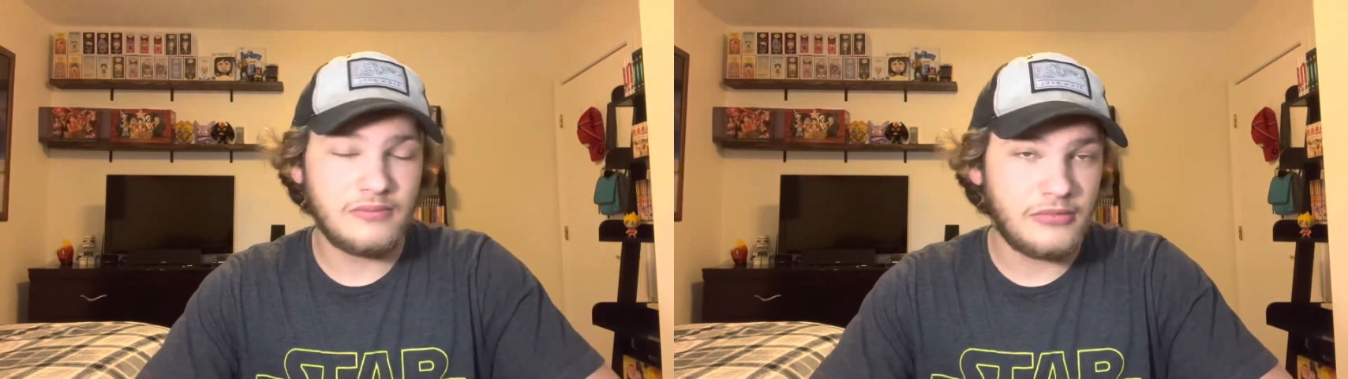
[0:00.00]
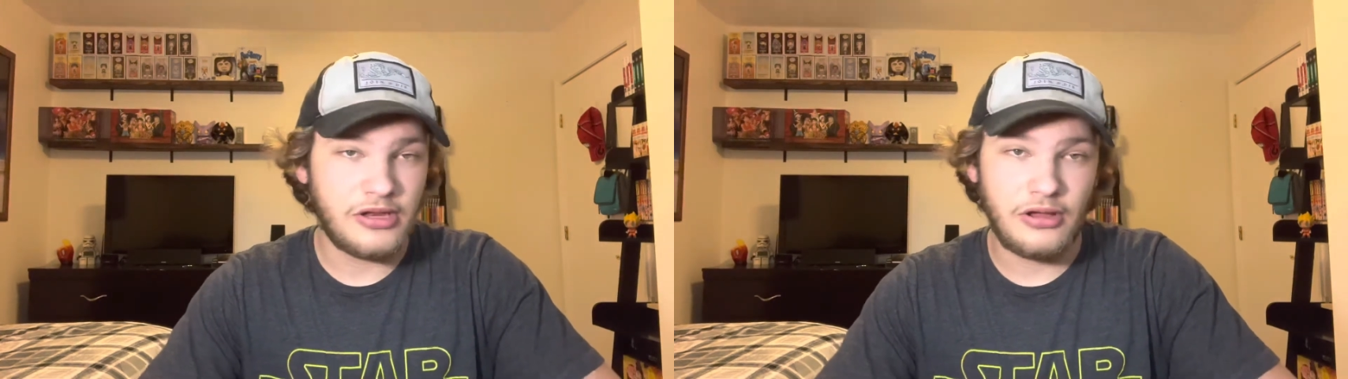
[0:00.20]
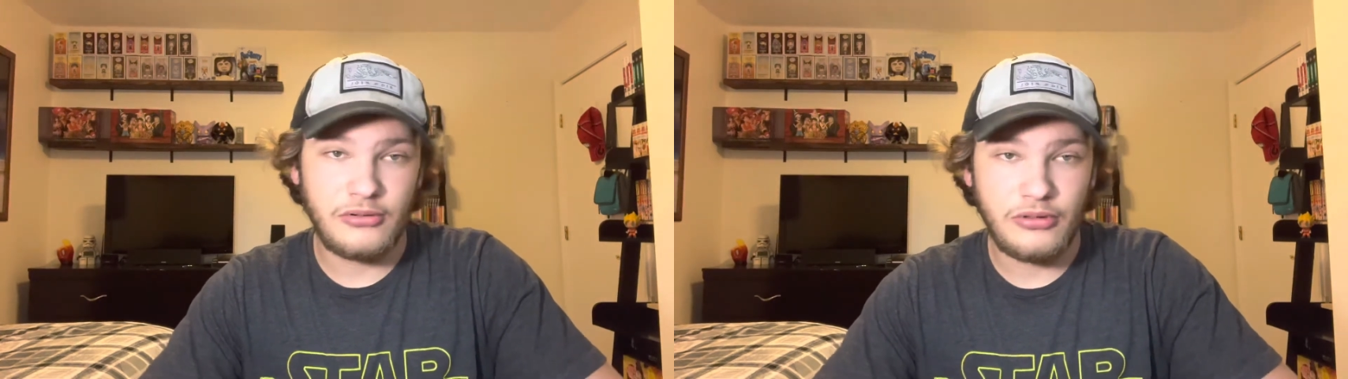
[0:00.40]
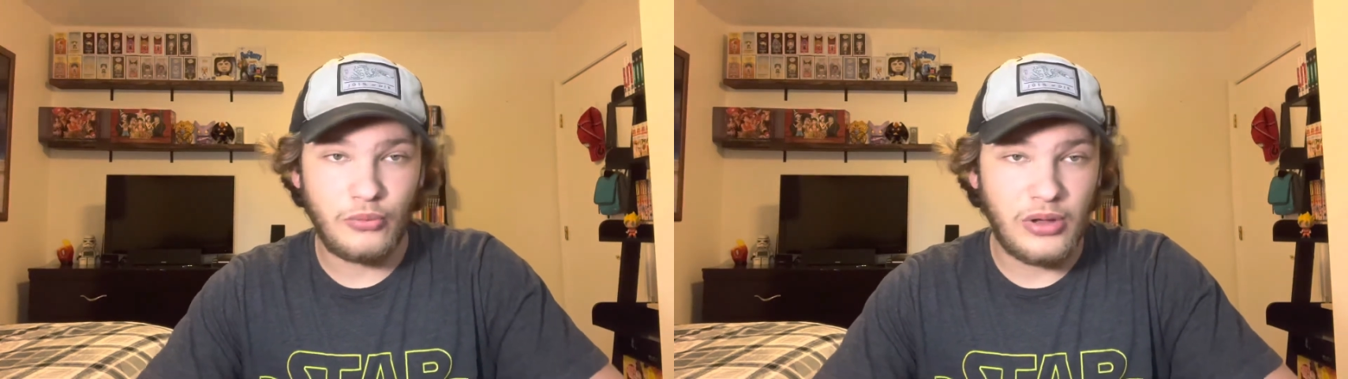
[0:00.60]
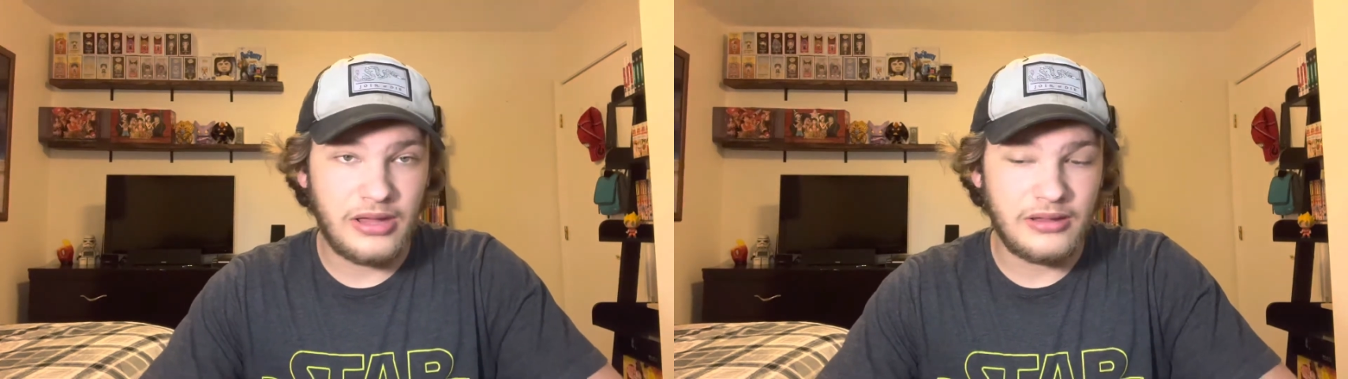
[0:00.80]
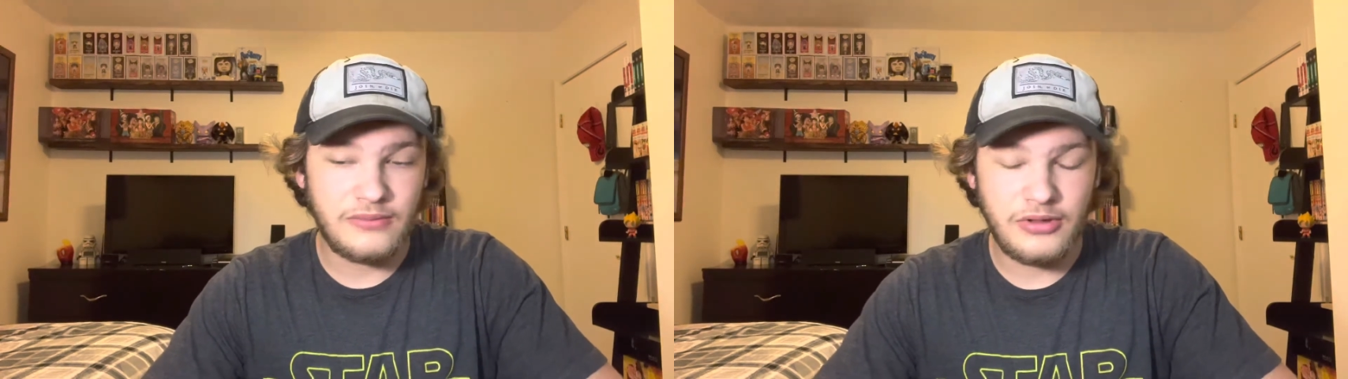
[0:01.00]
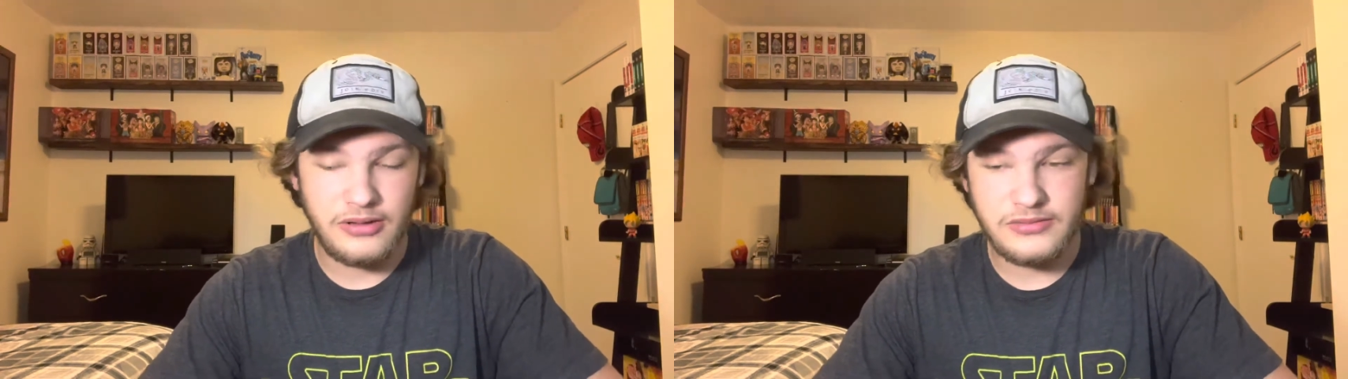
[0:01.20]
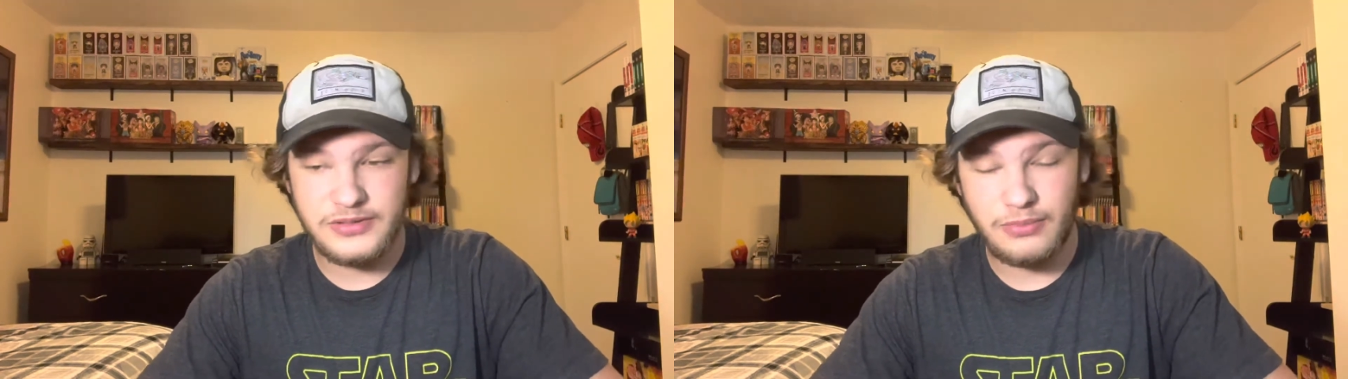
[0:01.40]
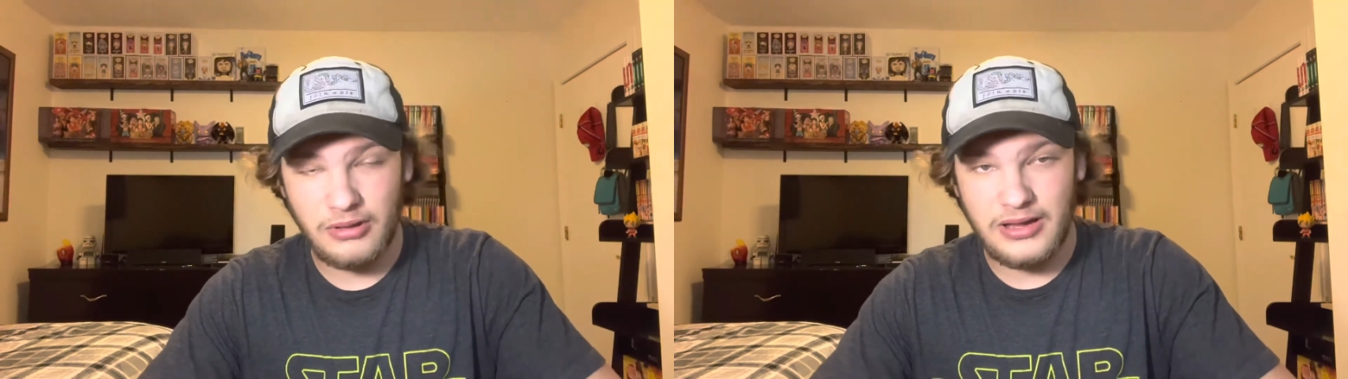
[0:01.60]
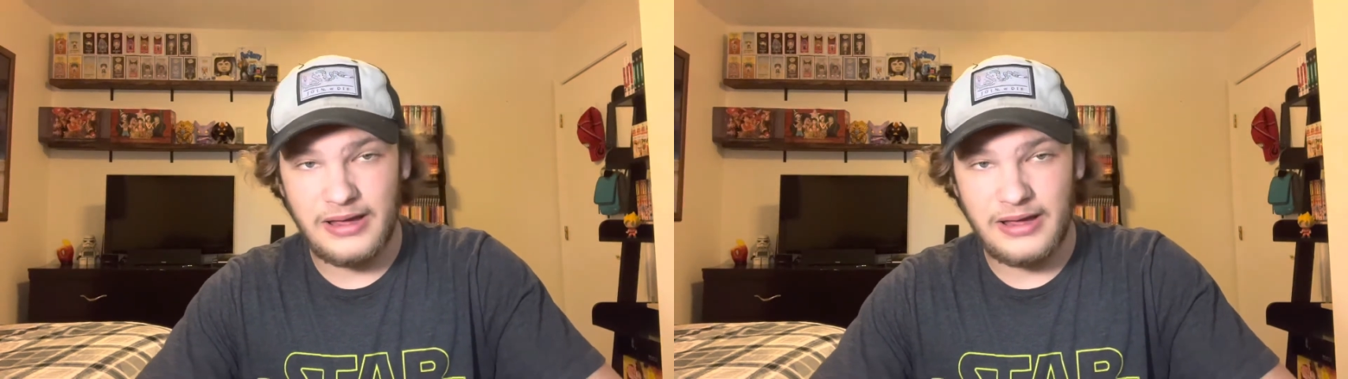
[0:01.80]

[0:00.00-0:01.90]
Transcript: the way it's played